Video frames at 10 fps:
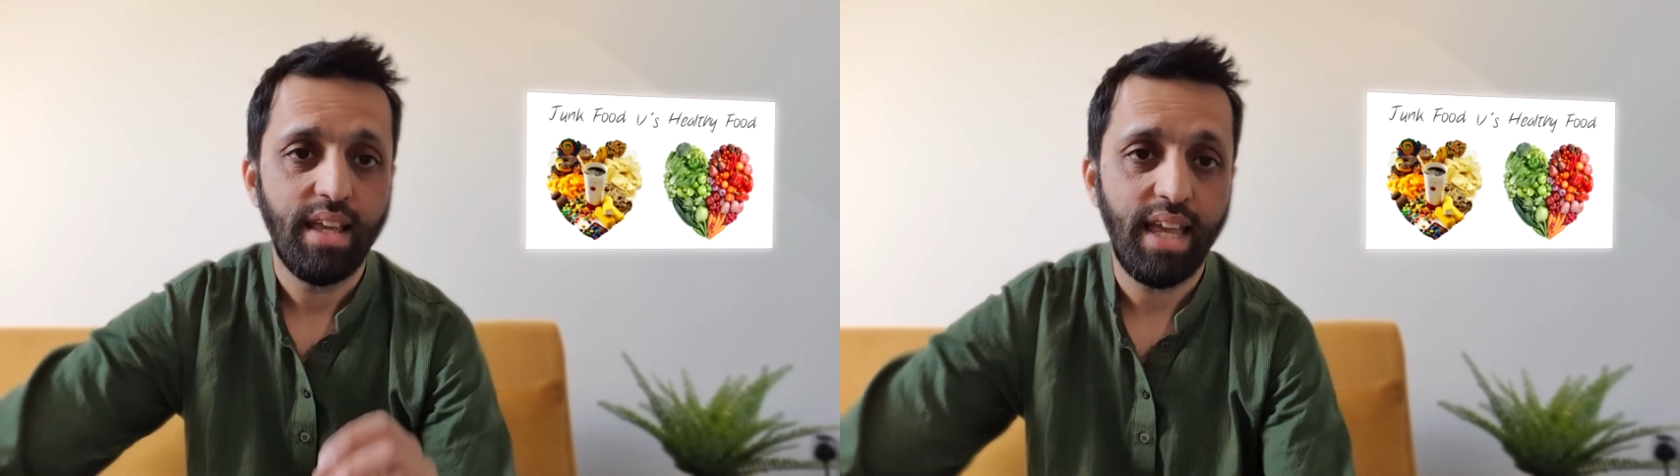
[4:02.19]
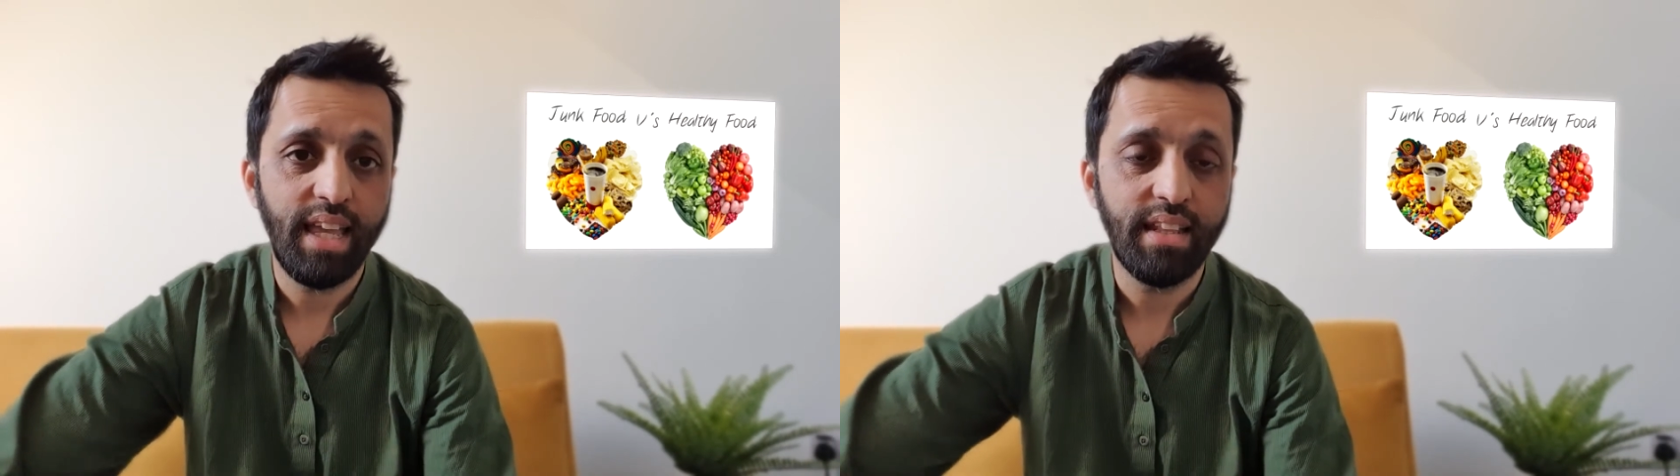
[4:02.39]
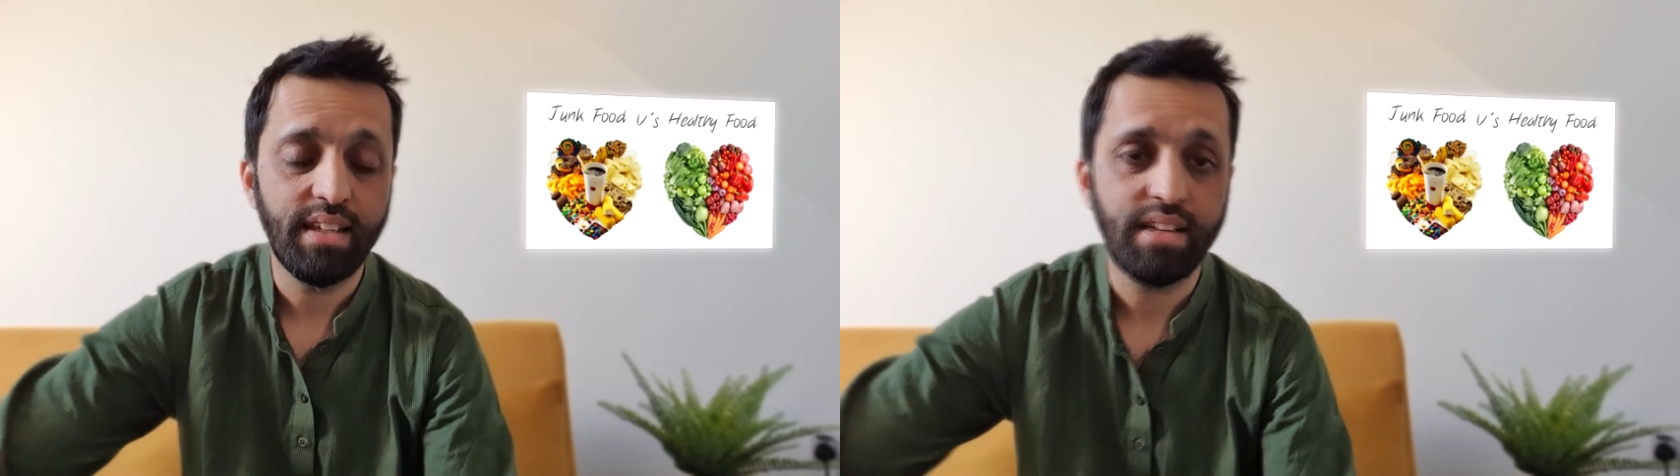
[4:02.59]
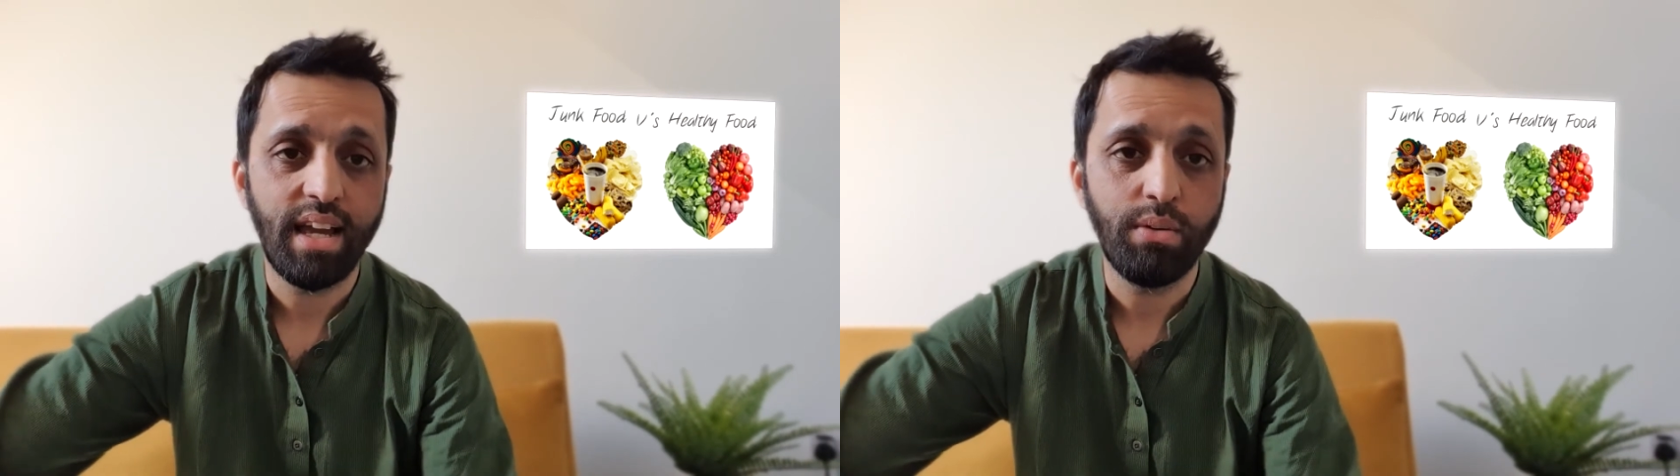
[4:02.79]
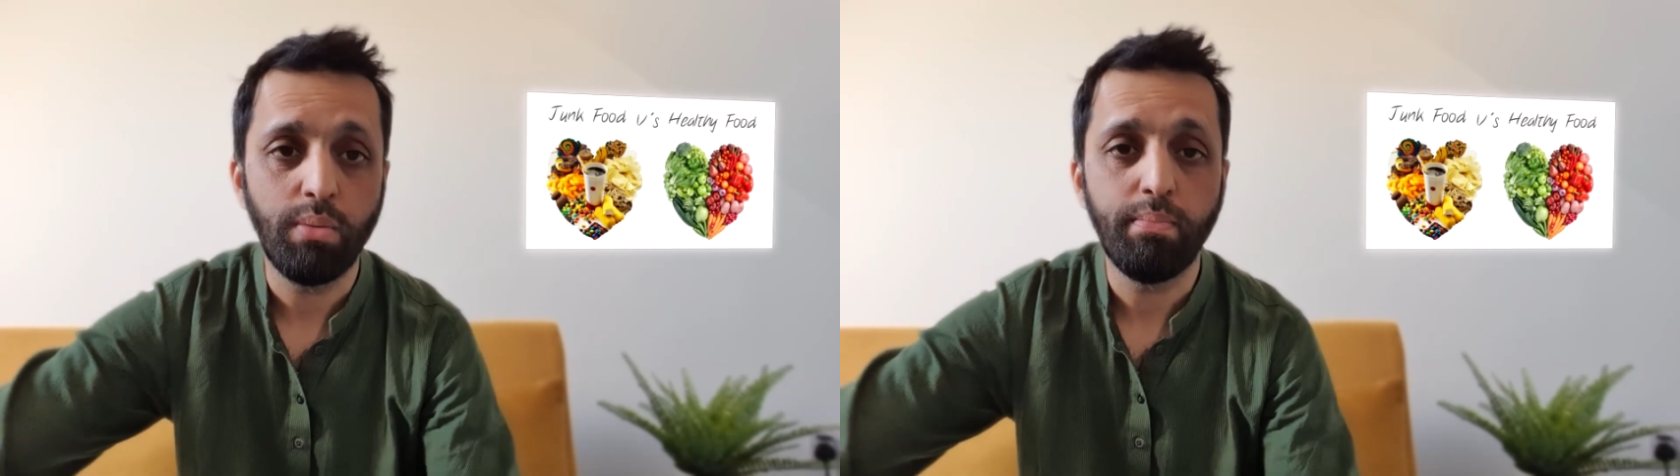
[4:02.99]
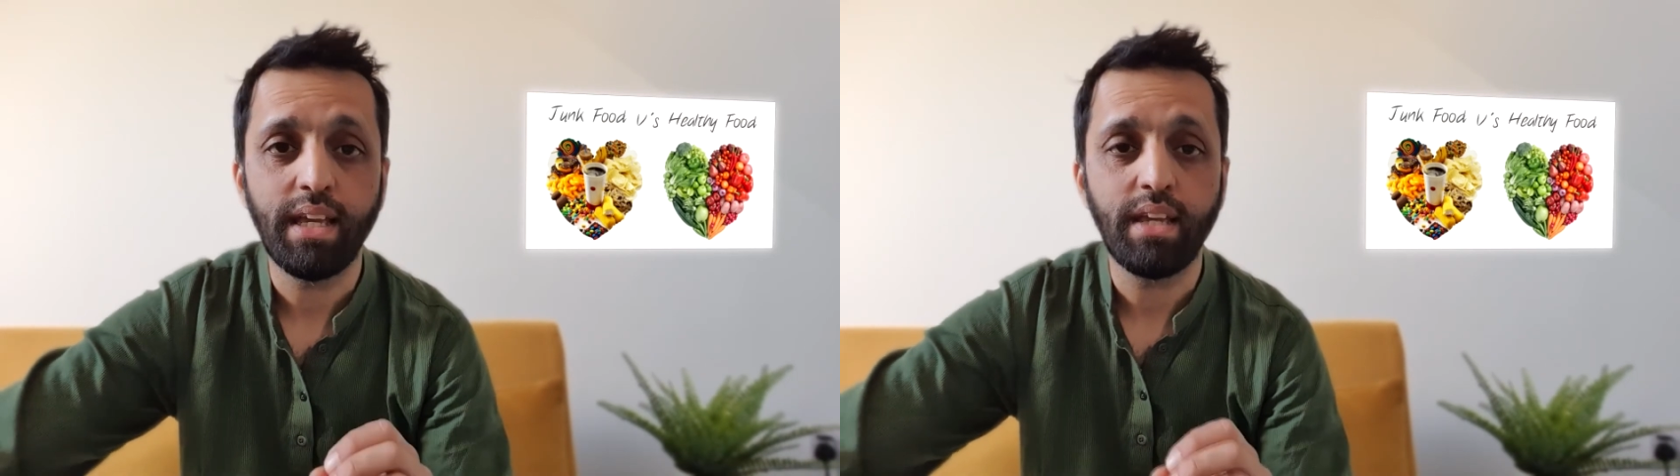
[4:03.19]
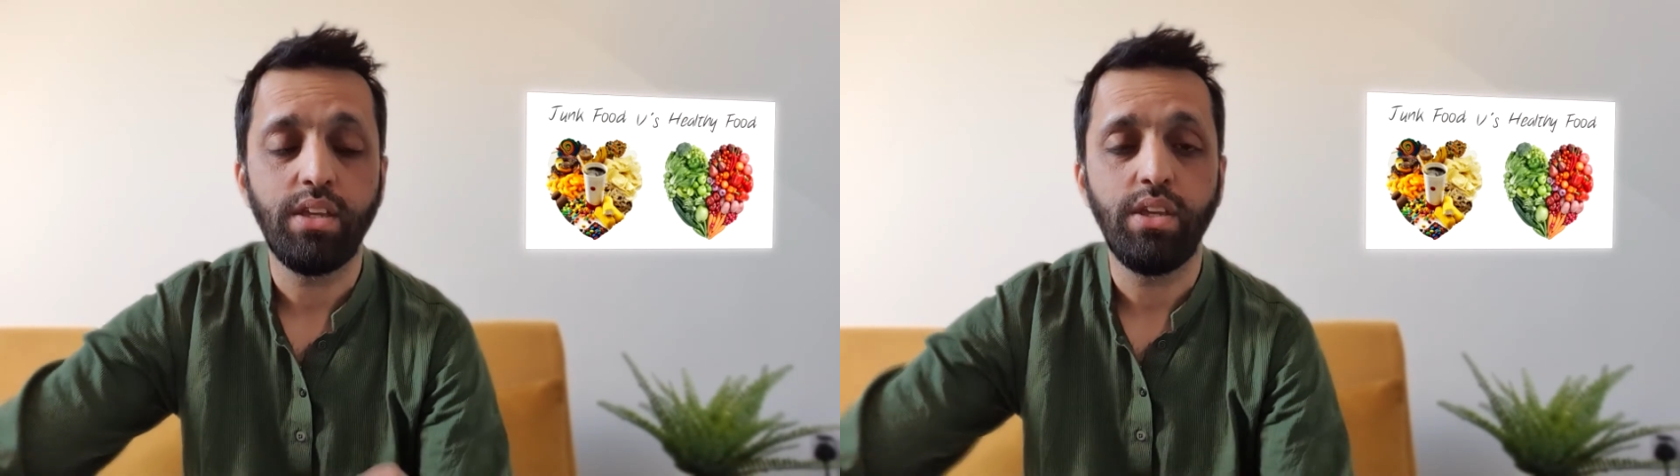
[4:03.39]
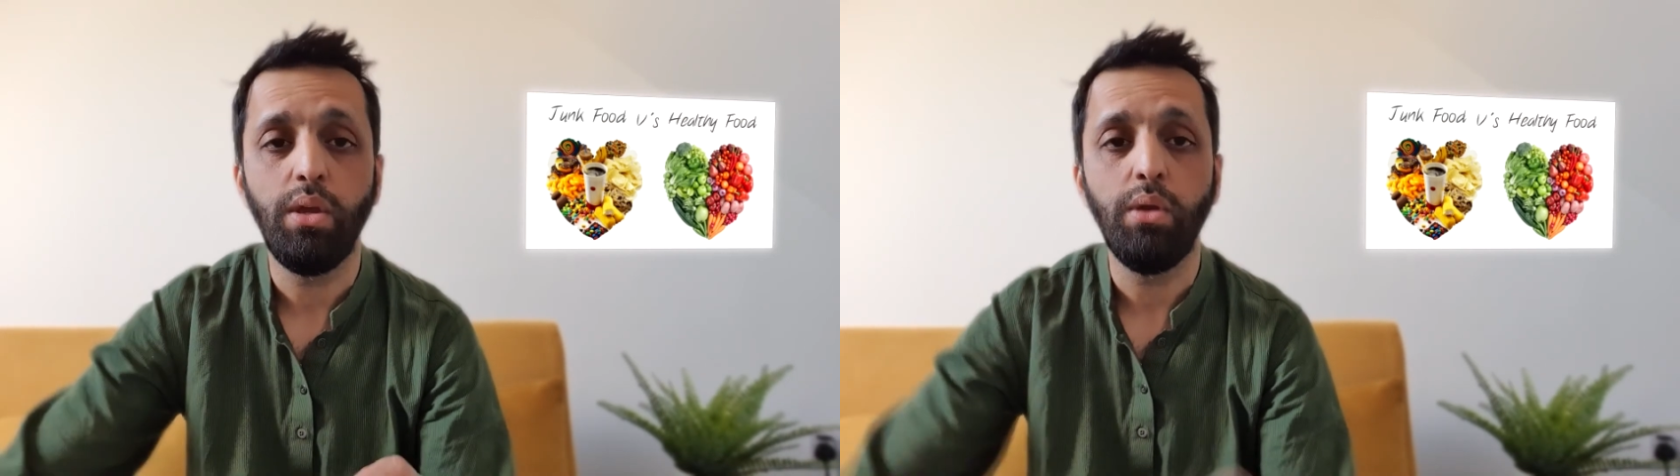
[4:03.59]
in the diet will make a
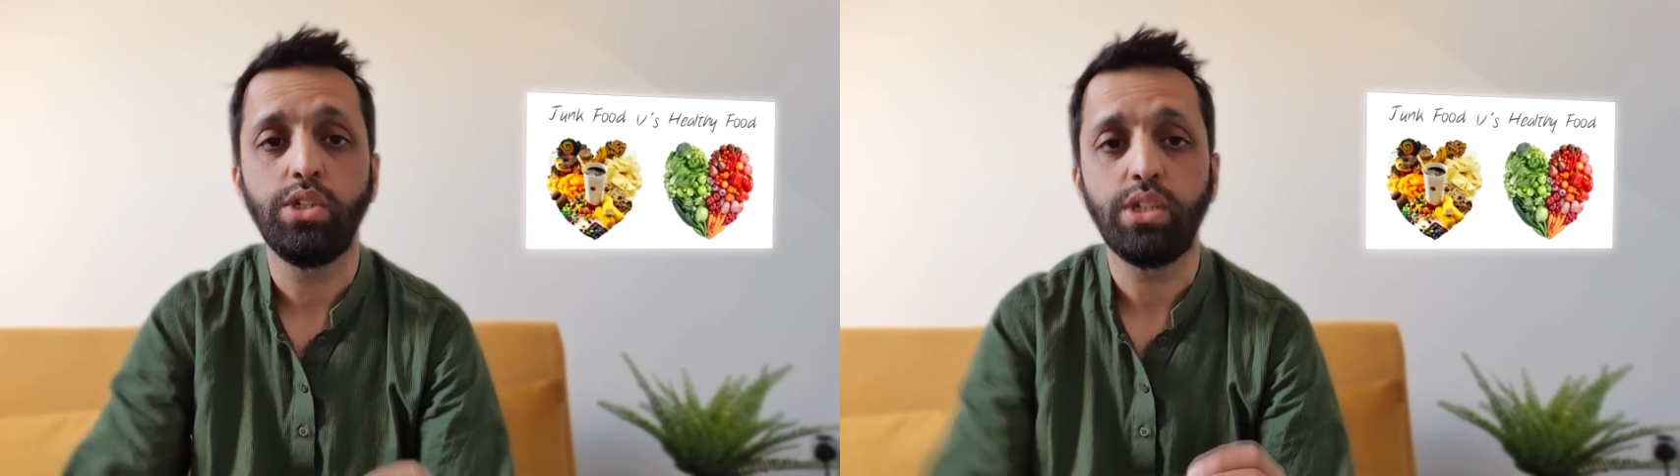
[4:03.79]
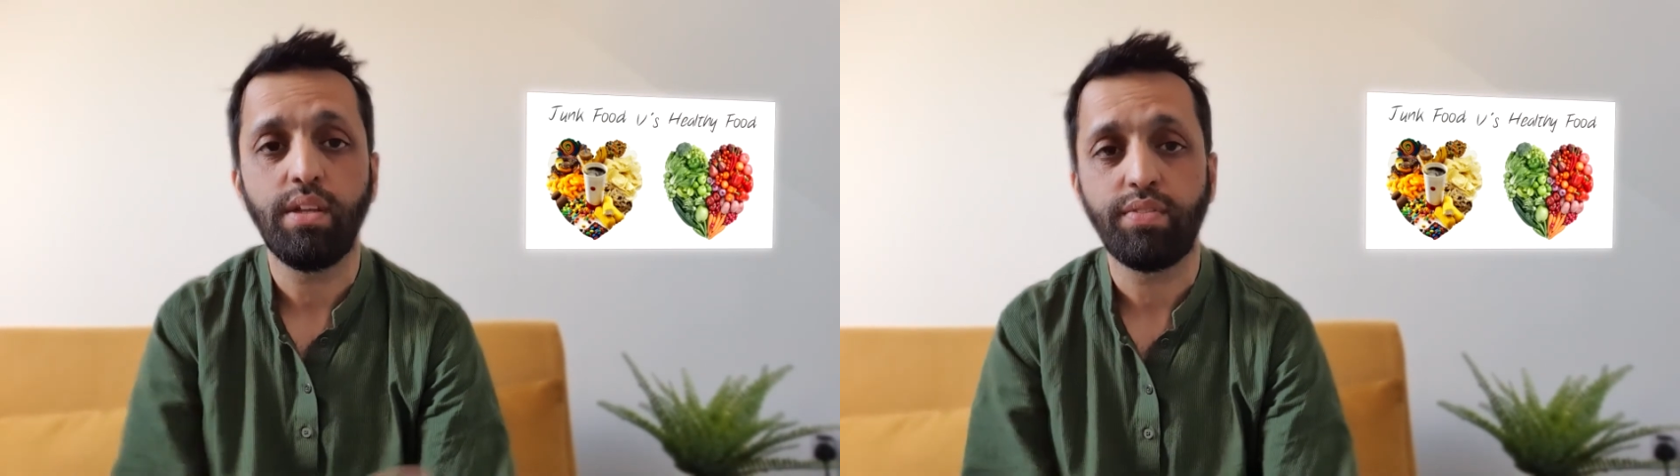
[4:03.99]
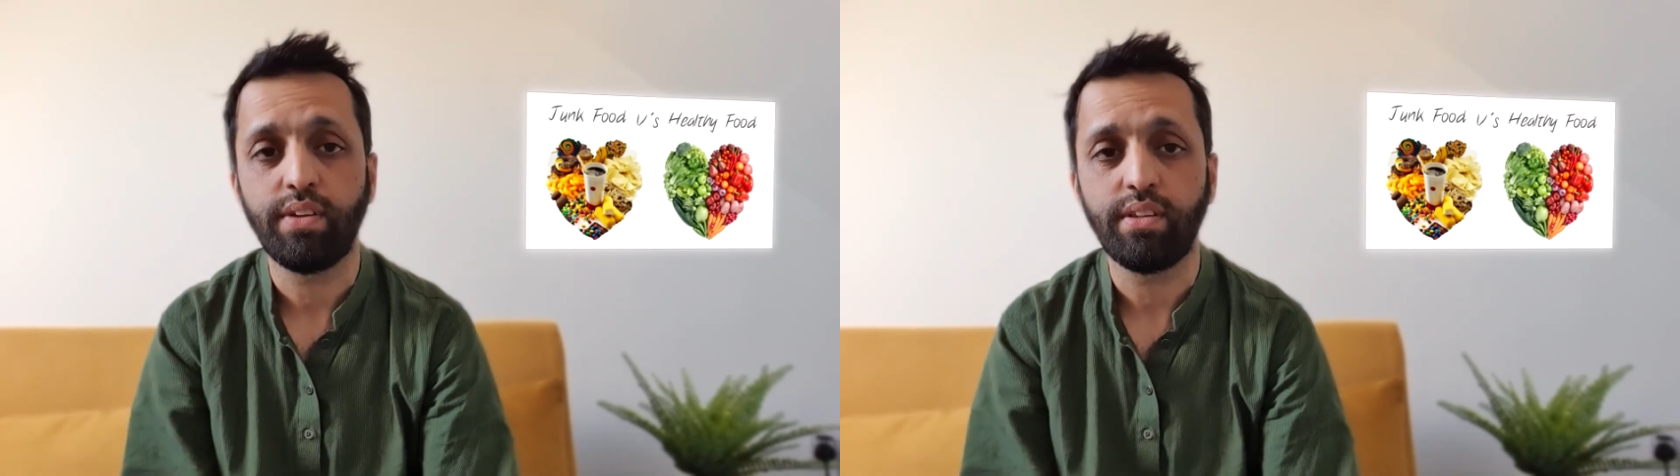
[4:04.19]
huge difference.